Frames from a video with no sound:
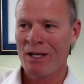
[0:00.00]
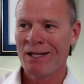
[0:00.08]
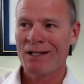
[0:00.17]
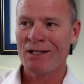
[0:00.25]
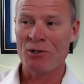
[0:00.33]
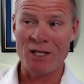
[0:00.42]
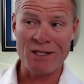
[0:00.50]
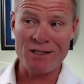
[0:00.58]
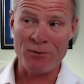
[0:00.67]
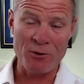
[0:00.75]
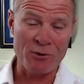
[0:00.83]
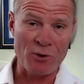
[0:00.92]
because you get some
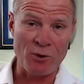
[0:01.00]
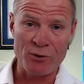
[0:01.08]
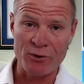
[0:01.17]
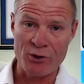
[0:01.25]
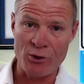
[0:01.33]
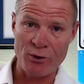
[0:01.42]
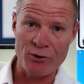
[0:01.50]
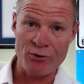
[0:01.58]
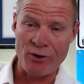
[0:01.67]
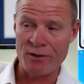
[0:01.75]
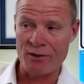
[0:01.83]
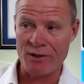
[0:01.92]
of those older, shorter
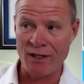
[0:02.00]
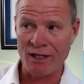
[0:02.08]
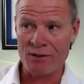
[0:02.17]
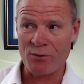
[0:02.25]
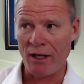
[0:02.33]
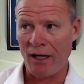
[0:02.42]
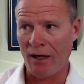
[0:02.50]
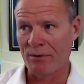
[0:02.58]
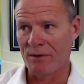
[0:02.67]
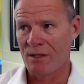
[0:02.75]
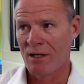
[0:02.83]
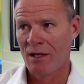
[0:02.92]
trailers and that's what happens.